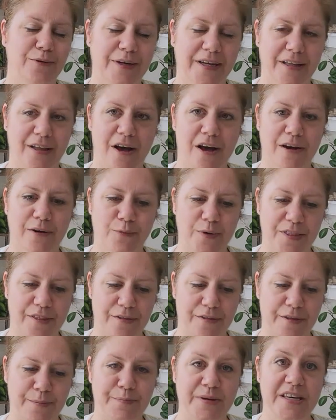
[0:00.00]
along
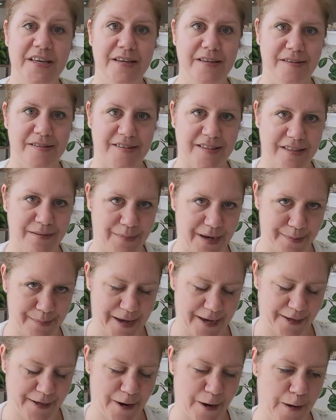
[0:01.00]
with the peas in my
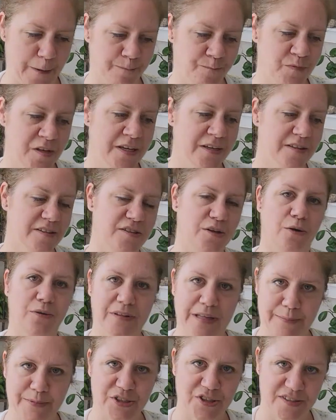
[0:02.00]
backyard. So
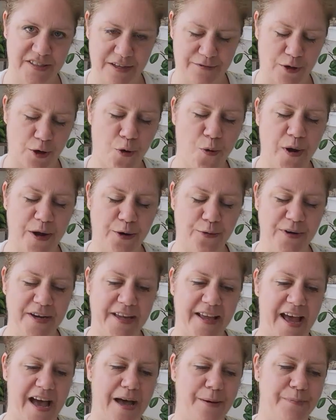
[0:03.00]
let me just give a quick
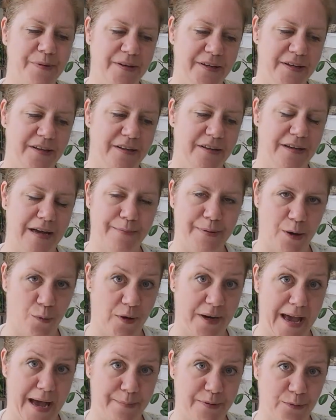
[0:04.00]
recap about
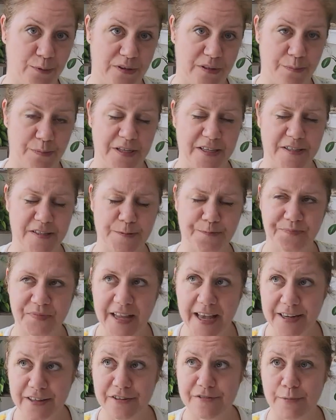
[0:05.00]
what happened with the peas.
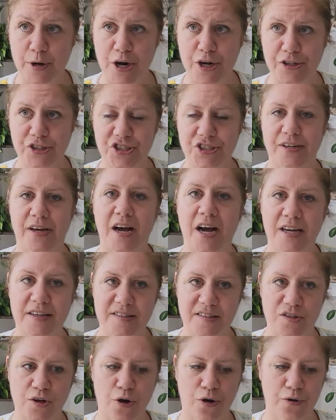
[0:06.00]
End of March, I
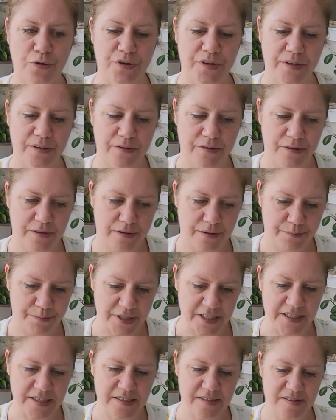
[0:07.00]
sowed
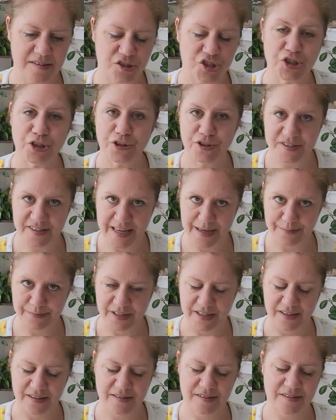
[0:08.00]
peas, sugar snap
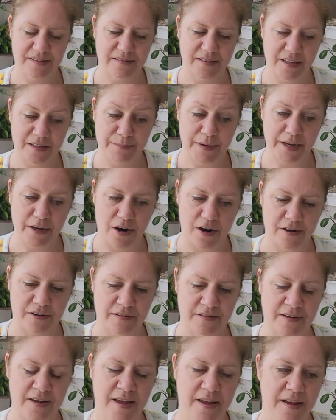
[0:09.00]
peas in my
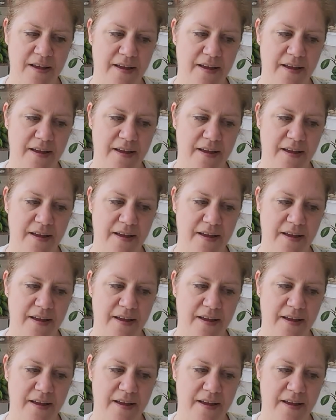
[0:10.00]
garden.